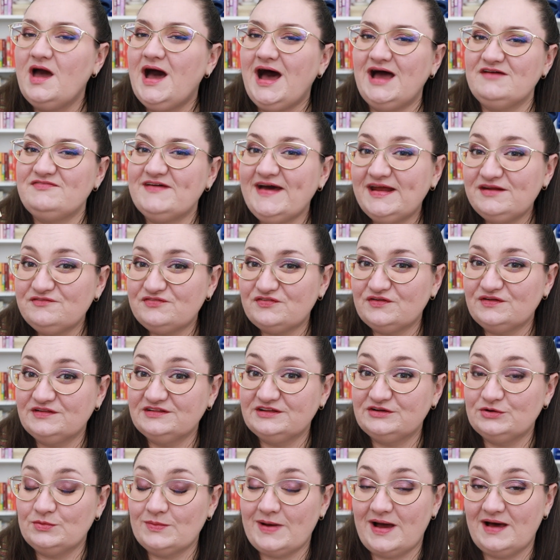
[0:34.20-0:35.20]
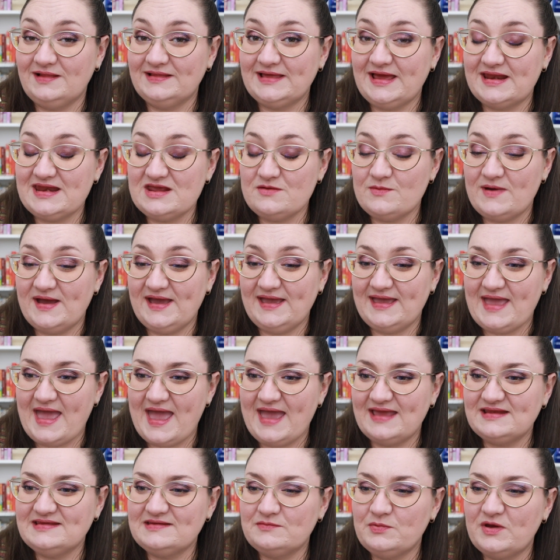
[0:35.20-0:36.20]
I've had it for a little while anyway,
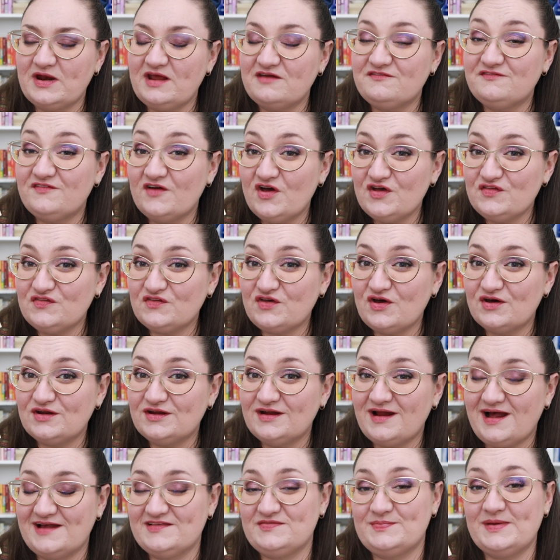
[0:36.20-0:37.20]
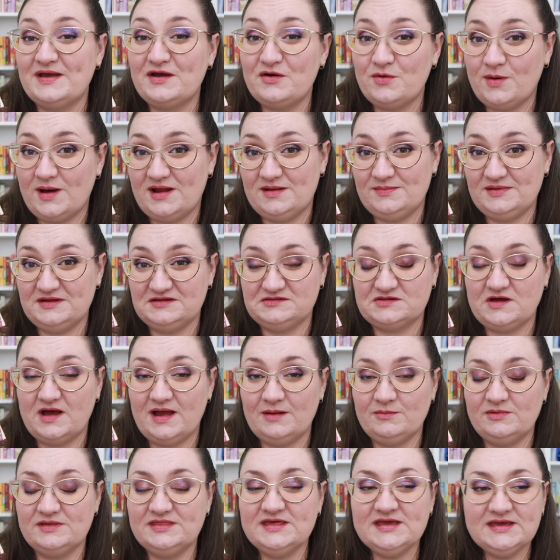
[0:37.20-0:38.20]
and when I first got it, I spent quite a bit of
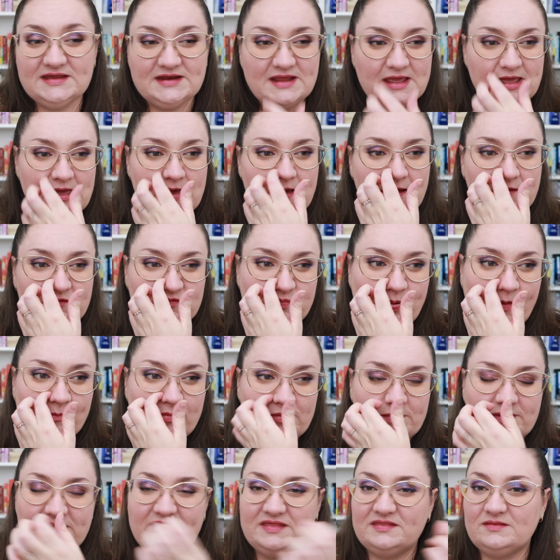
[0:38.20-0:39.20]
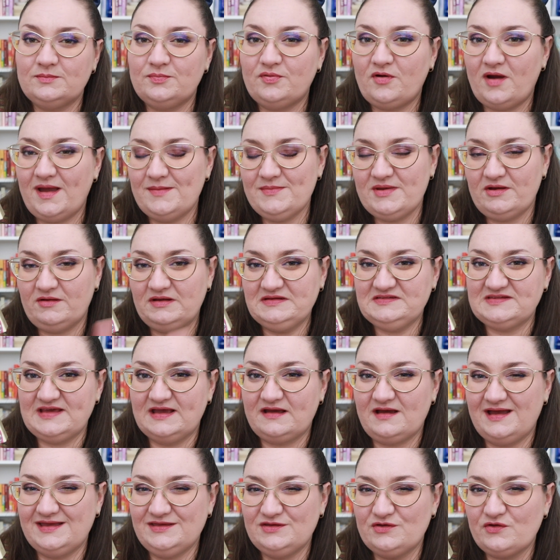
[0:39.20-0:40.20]
time with it. It was probably the primary deck
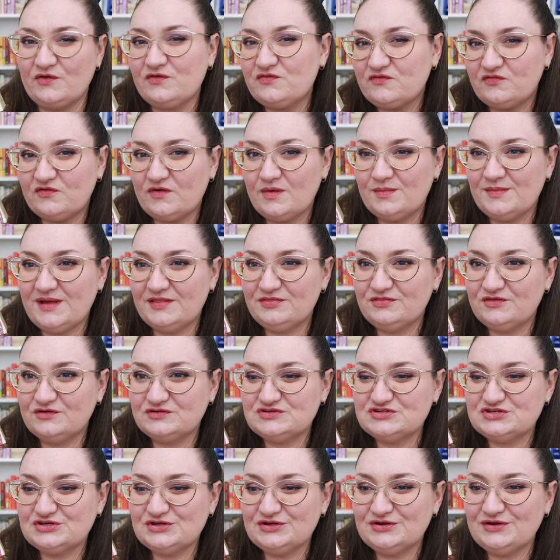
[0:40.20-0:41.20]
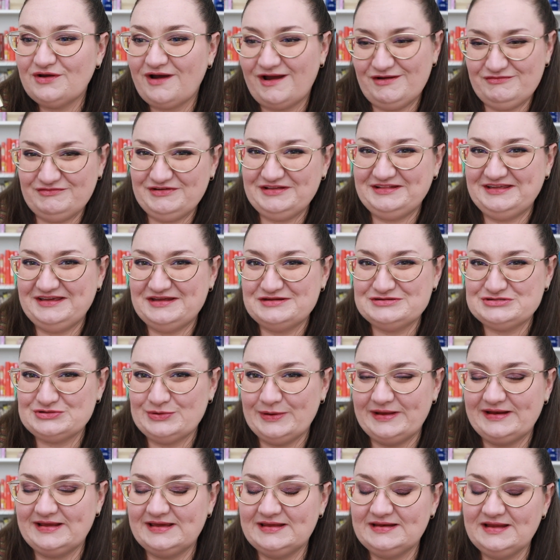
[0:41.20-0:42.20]
I used for a month or two. I really
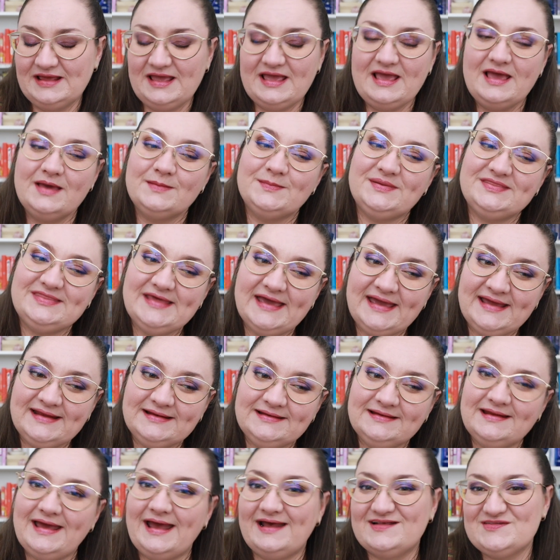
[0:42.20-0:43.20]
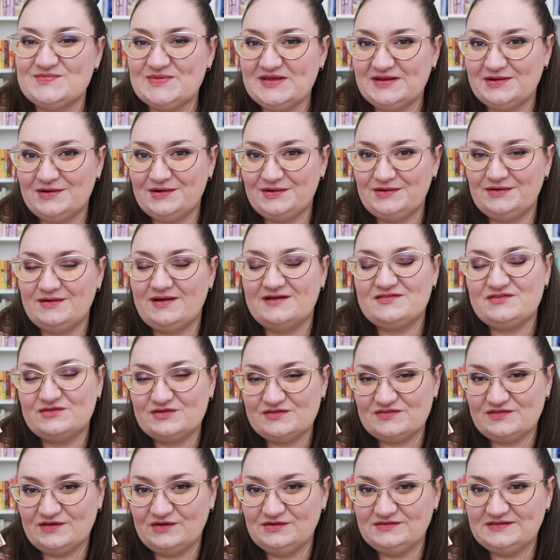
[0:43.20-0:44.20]
enjoyed it. But then, as we know, I sort of
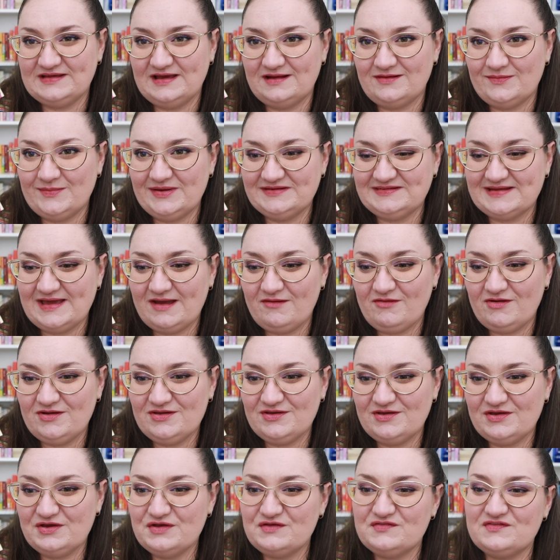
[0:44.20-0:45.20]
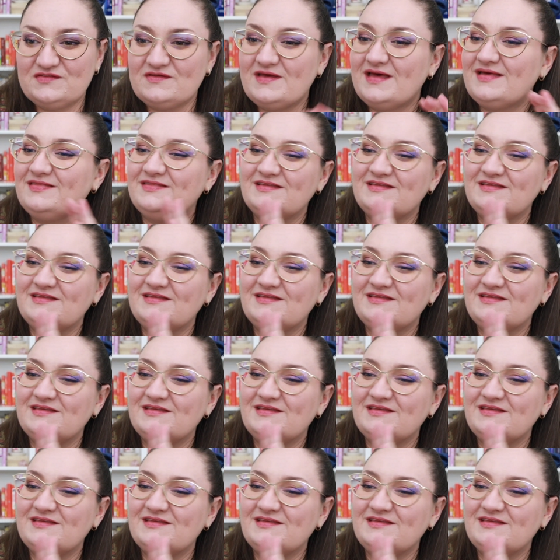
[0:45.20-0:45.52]
slowed down on my tarot use.